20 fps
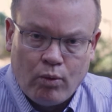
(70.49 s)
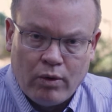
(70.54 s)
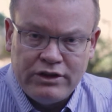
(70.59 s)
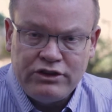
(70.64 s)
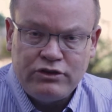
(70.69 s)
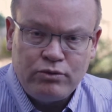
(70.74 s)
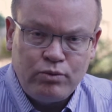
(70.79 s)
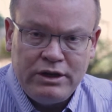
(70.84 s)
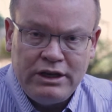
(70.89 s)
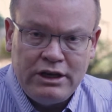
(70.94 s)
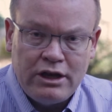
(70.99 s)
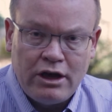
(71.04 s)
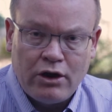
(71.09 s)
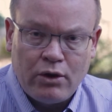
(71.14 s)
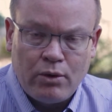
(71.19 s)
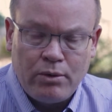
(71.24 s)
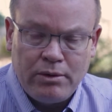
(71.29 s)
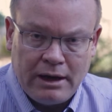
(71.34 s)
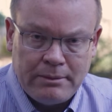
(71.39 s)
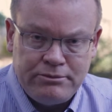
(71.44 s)
Once we
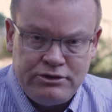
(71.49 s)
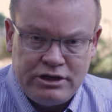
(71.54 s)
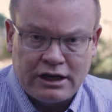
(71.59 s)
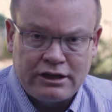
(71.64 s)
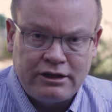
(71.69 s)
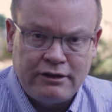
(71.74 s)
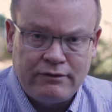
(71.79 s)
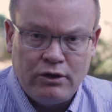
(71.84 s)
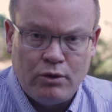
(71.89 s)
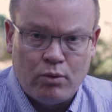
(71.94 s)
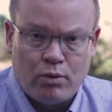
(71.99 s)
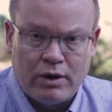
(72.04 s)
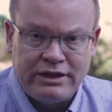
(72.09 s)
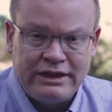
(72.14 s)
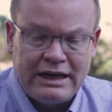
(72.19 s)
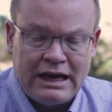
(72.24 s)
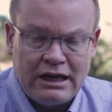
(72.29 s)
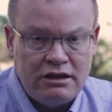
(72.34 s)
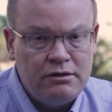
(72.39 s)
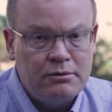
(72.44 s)
know objectively
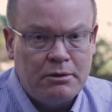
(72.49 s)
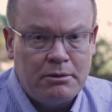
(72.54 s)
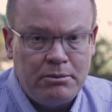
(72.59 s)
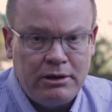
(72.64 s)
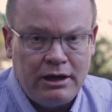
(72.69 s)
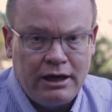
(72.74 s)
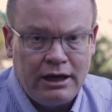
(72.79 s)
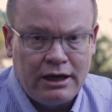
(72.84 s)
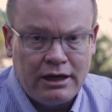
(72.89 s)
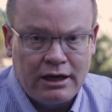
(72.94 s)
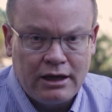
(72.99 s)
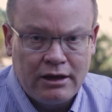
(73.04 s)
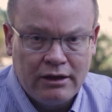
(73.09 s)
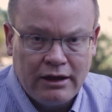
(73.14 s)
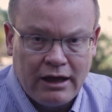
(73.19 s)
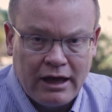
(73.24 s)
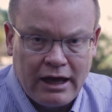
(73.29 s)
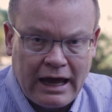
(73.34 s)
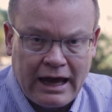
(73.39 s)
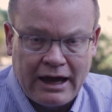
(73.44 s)
what that human being
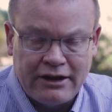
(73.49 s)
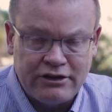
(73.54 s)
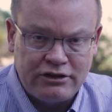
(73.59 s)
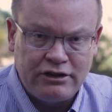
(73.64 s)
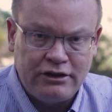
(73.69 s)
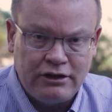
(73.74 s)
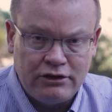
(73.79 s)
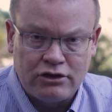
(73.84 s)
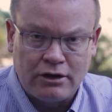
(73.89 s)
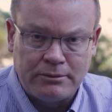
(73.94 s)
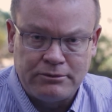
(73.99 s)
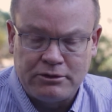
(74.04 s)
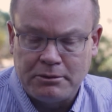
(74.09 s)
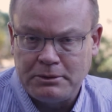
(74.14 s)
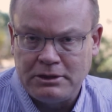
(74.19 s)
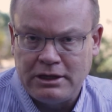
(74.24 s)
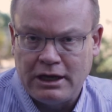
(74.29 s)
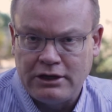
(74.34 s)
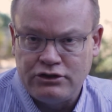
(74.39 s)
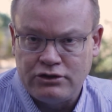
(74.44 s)
has in terms
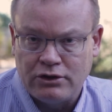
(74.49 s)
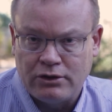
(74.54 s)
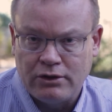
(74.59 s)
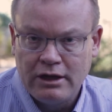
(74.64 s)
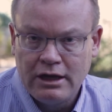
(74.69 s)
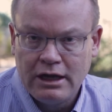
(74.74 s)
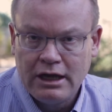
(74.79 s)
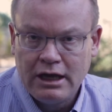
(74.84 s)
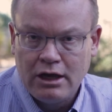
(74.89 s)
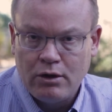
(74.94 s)
of potential,